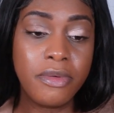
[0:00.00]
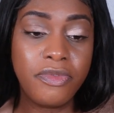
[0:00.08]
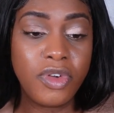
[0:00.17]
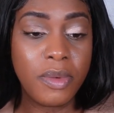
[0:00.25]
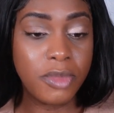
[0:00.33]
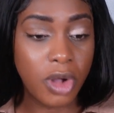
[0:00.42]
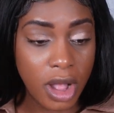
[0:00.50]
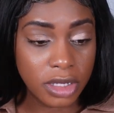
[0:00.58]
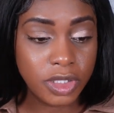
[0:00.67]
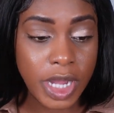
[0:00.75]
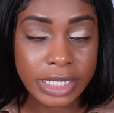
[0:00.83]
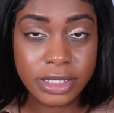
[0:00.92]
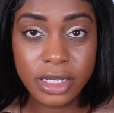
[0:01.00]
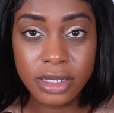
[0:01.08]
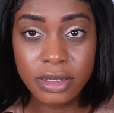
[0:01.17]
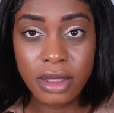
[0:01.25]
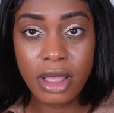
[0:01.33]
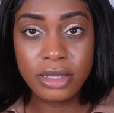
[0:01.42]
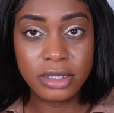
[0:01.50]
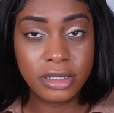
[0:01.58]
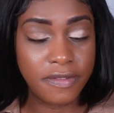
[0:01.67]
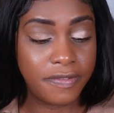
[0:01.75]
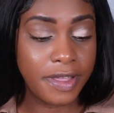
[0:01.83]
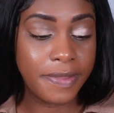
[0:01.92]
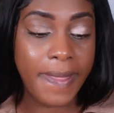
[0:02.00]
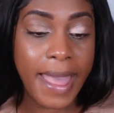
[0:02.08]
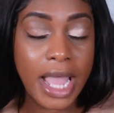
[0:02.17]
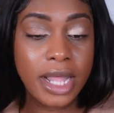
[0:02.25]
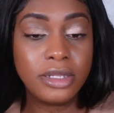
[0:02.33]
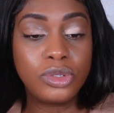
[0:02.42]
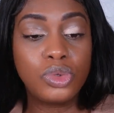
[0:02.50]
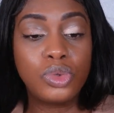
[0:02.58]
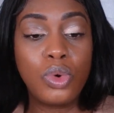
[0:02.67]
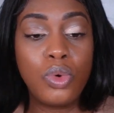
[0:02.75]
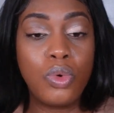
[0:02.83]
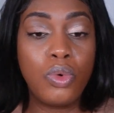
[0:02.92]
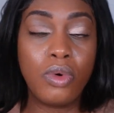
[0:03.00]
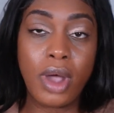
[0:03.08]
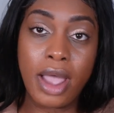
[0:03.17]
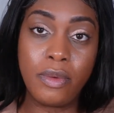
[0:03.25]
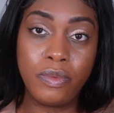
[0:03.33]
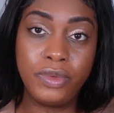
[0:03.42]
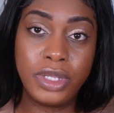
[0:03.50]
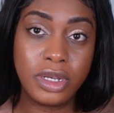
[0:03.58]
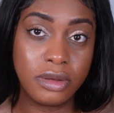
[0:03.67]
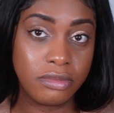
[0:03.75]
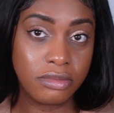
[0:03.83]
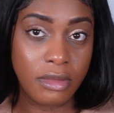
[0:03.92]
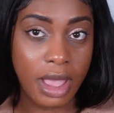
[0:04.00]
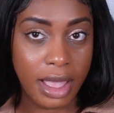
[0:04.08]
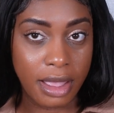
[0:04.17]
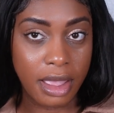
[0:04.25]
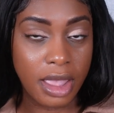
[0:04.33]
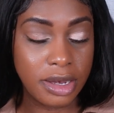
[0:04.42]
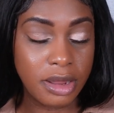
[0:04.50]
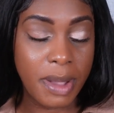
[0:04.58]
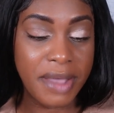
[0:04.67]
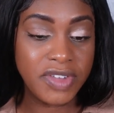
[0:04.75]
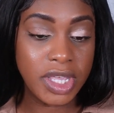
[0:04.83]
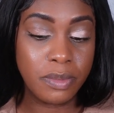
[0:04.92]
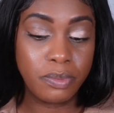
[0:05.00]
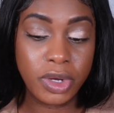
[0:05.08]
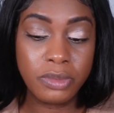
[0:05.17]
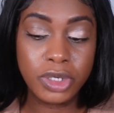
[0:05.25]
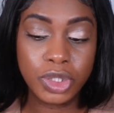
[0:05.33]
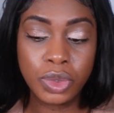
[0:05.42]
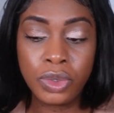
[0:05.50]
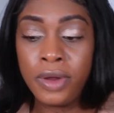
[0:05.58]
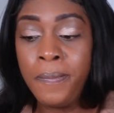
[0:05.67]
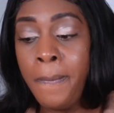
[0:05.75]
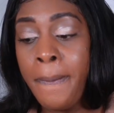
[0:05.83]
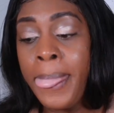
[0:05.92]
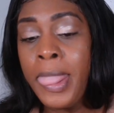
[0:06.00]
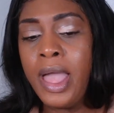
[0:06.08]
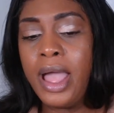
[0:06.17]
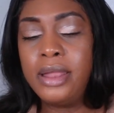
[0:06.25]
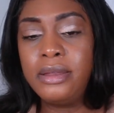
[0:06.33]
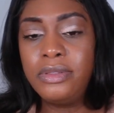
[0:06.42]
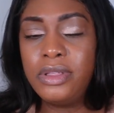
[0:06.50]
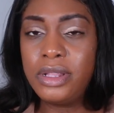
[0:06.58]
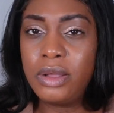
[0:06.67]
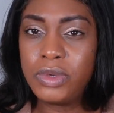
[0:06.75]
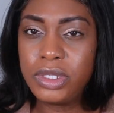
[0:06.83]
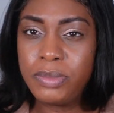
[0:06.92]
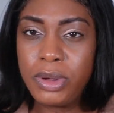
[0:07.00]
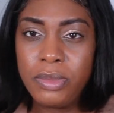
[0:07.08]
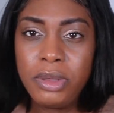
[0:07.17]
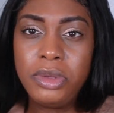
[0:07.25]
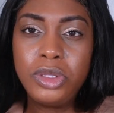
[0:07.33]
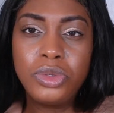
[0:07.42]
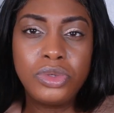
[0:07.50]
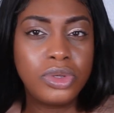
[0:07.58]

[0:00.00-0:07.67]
from contracting and stuff like that. So I didn't end up having him premature. And I think that was about maybe